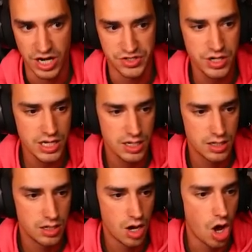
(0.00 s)
Did I do it?
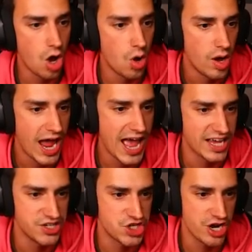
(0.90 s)
Oh,
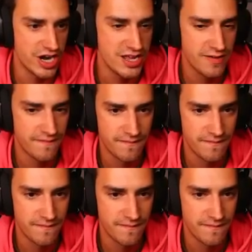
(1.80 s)
hack it, Jerry.